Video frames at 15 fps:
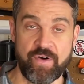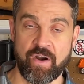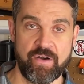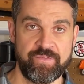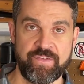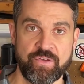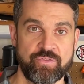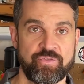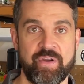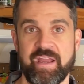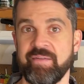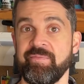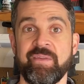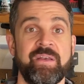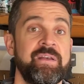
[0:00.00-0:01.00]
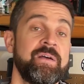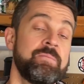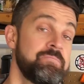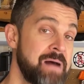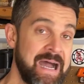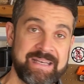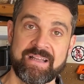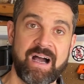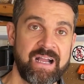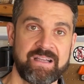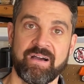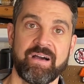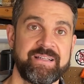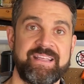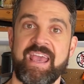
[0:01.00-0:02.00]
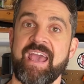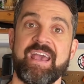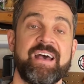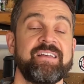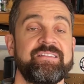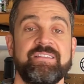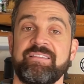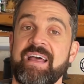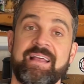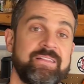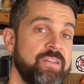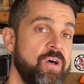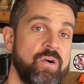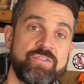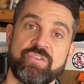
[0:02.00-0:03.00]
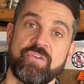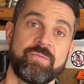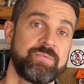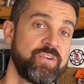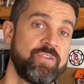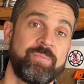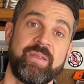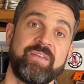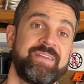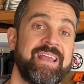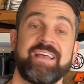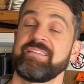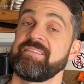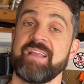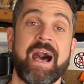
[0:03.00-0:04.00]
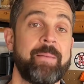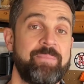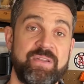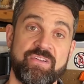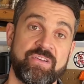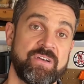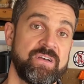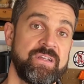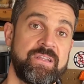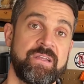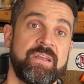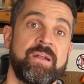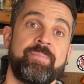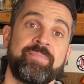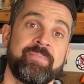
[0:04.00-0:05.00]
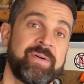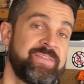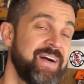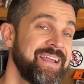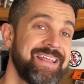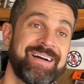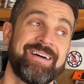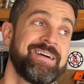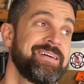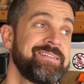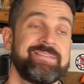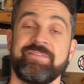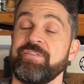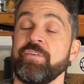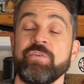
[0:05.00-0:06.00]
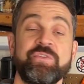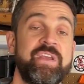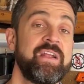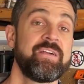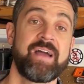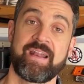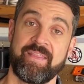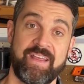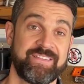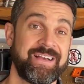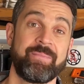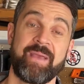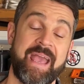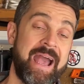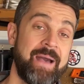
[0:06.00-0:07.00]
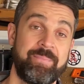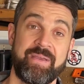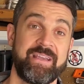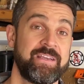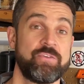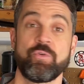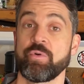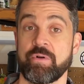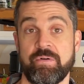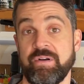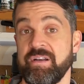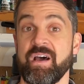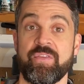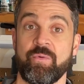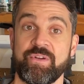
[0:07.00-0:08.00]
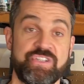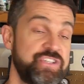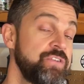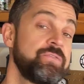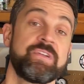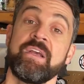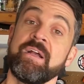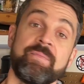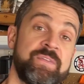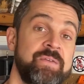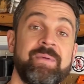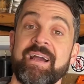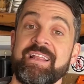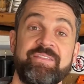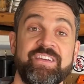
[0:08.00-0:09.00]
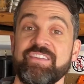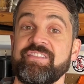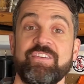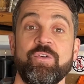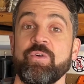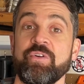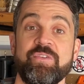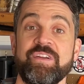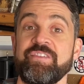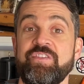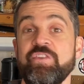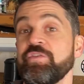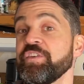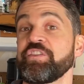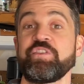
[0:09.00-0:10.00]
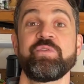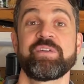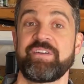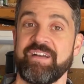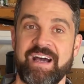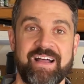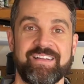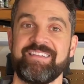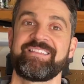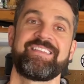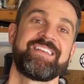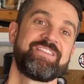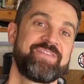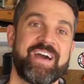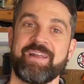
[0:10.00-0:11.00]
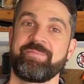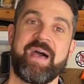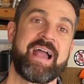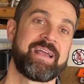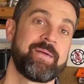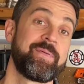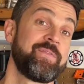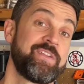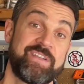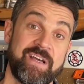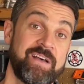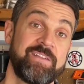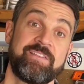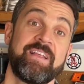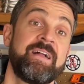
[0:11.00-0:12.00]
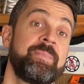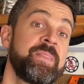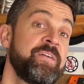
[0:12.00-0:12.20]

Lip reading: far, it feels great. My knock on KS is that long-term durability has not been good, but if I get a full year out of this, I'll be happy and can order another one. Shoot, you might even consider ordering 2 for $200, and then you've got a backup if it does